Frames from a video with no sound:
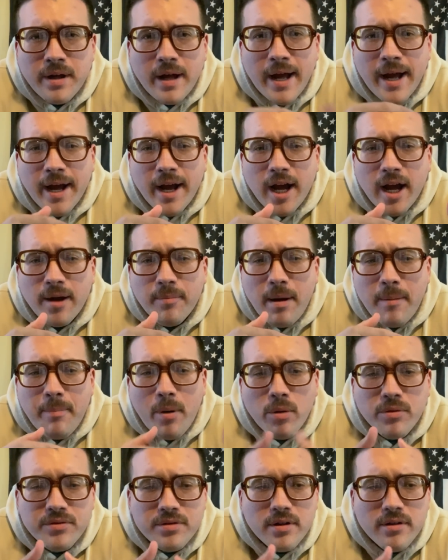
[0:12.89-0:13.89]
Um, I
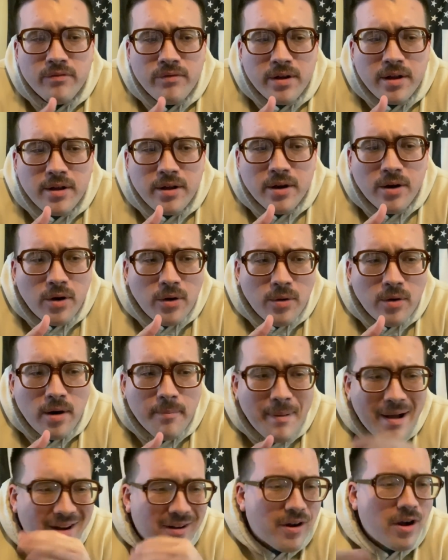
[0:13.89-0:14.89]
posted a video
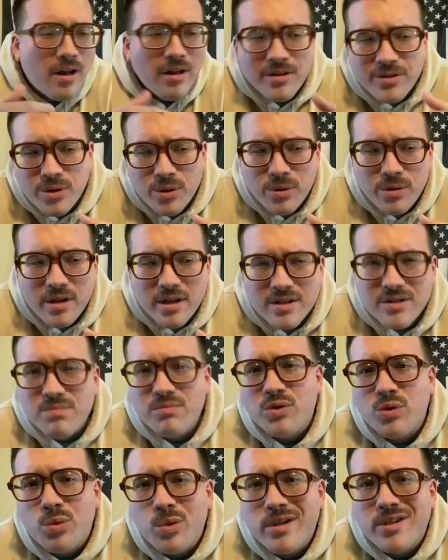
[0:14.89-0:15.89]
about Call of Duty and
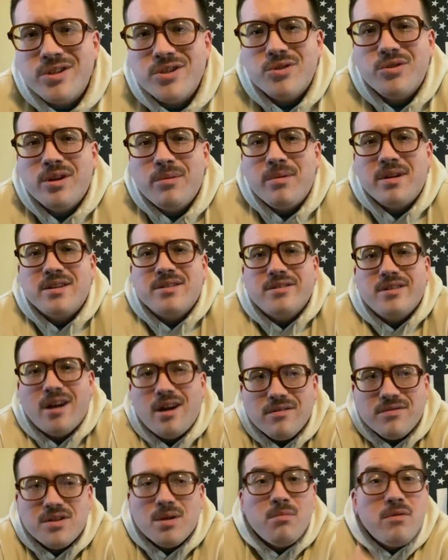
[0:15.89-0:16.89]
some Twitch streaming
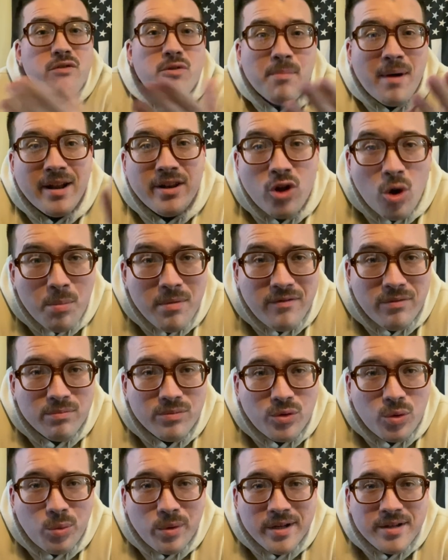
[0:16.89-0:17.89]
stuff. Some of you might know me
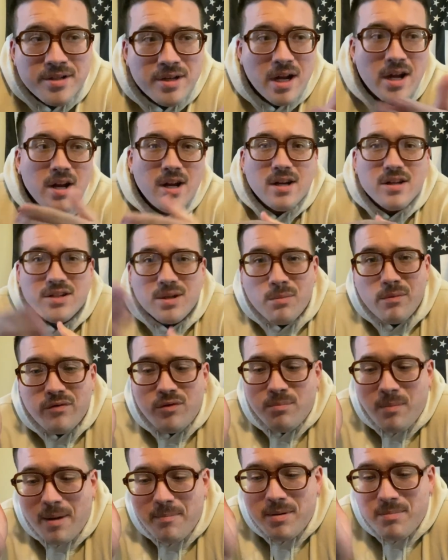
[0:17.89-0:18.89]
from Twitch. Some of you
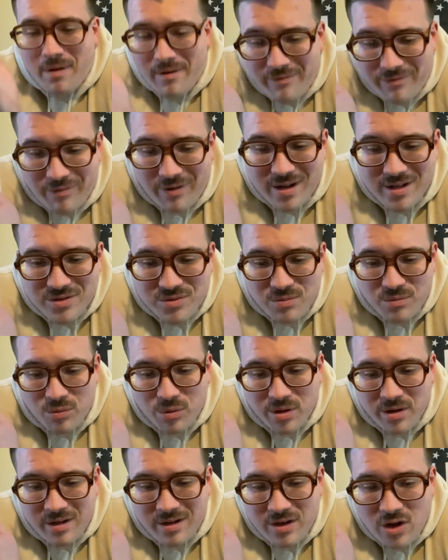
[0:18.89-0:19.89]
might be my friends who
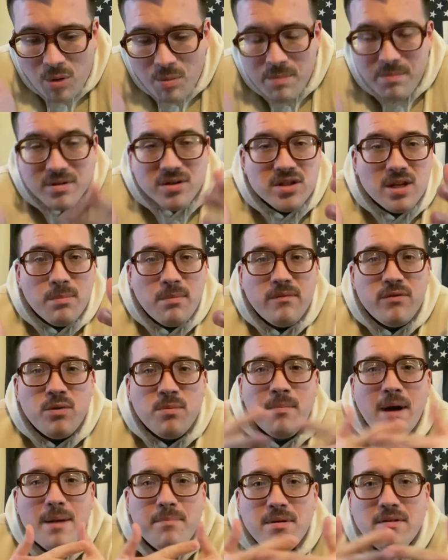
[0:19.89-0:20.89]
really know me, but some of you
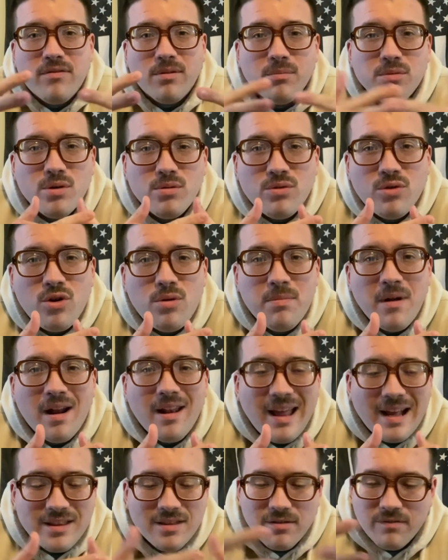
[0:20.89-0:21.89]
might be from YouTube, and I'd
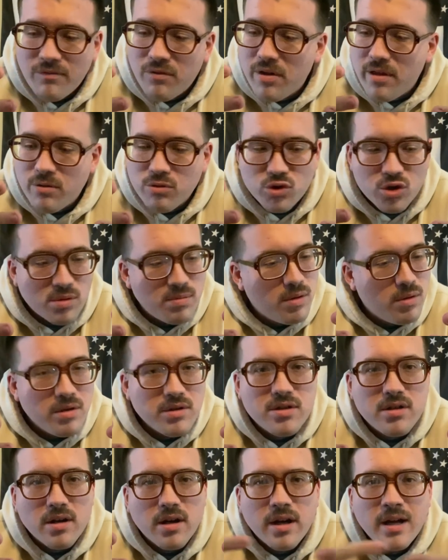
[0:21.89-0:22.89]
like for those communities
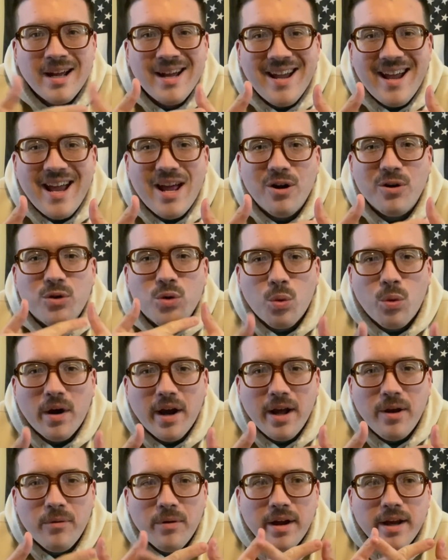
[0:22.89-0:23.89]
to
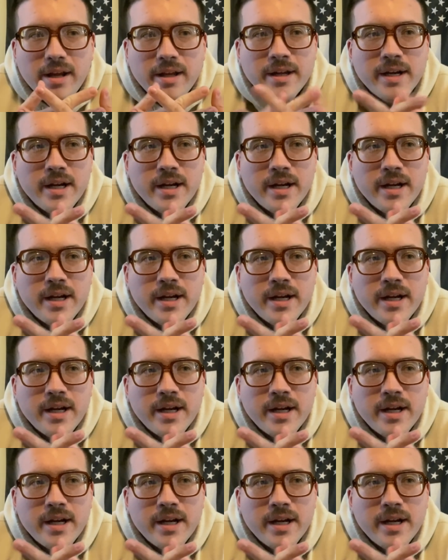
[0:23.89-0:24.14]
intertwine, right?